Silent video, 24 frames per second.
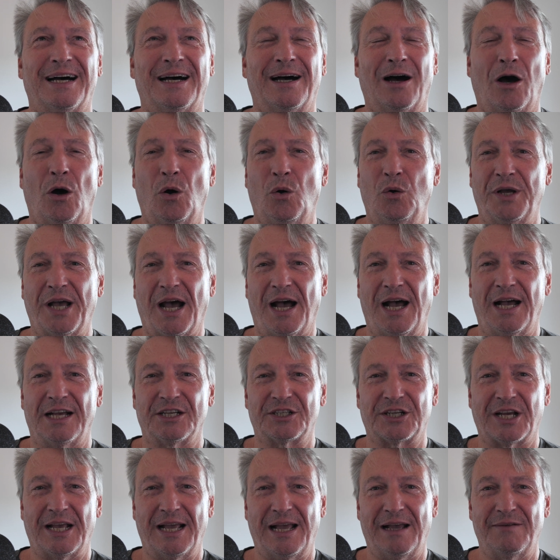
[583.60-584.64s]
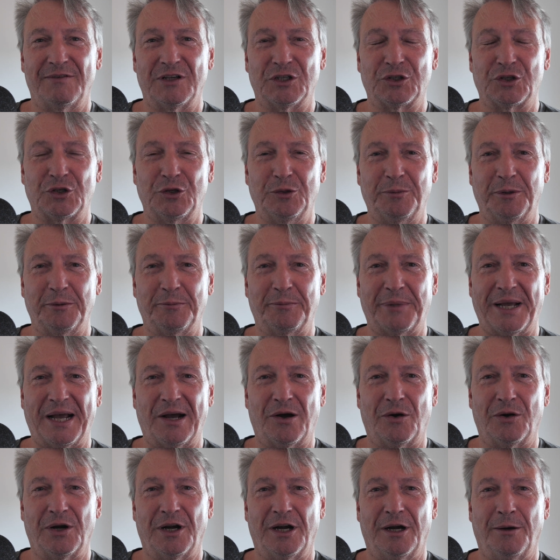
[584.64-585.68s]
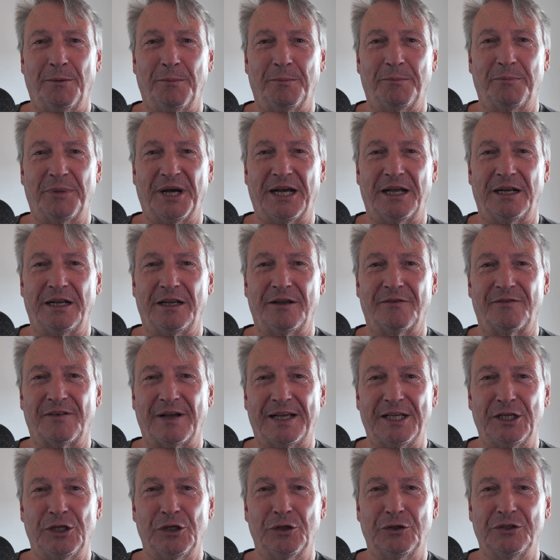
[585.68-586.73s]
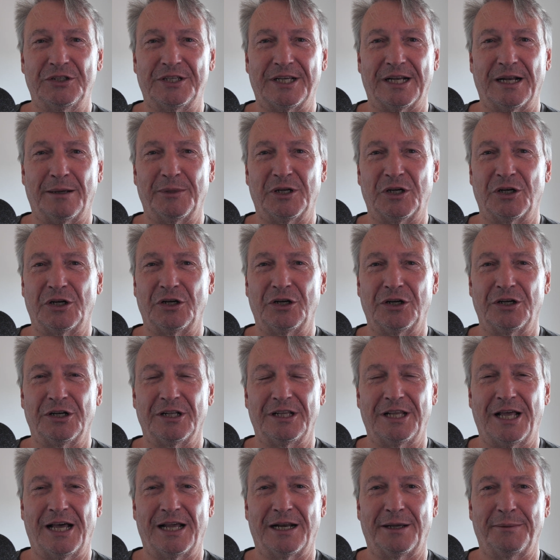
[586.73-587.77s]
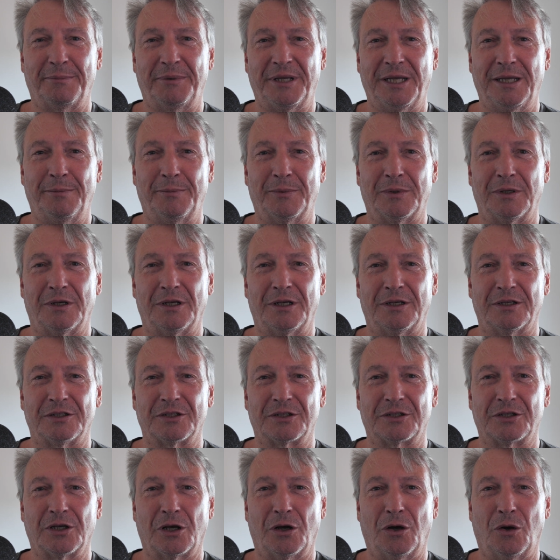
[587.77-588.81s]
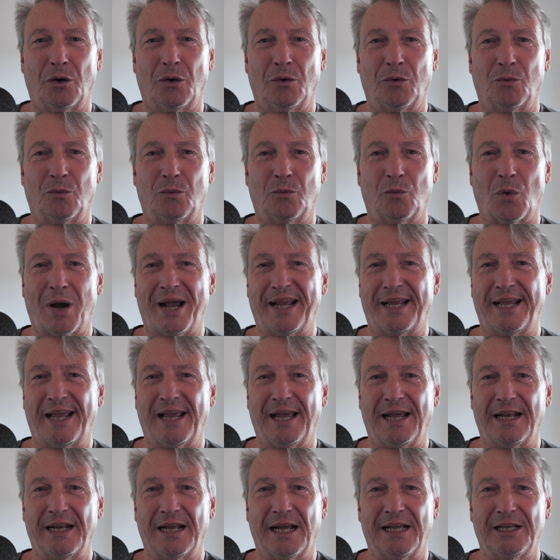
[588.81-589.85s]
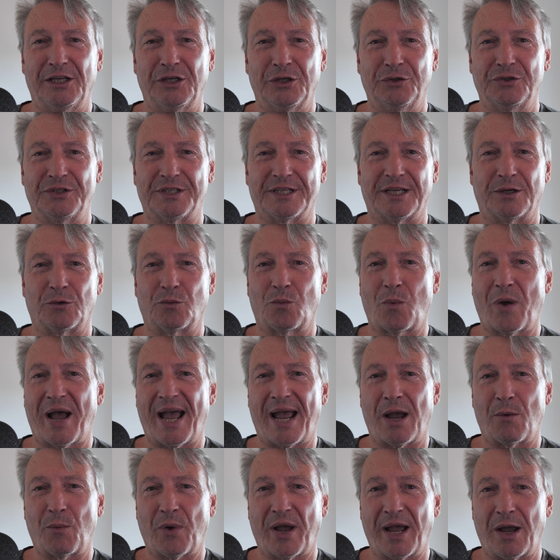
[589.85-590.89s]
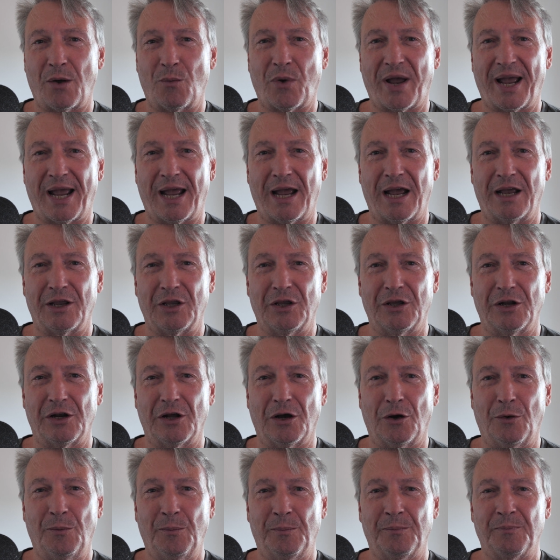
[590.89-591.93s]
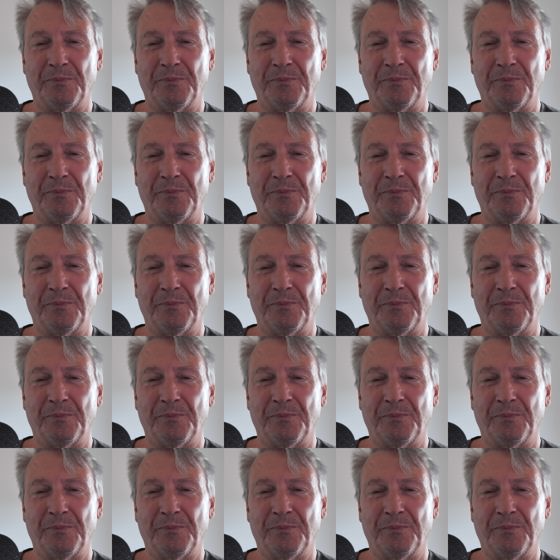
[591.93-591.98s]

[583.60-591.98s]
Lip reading: oh gosh, I have a superpower, but if I use it, I'm going to hurt a lot of people. So why can't I use it? Wah, wah, wah, you know.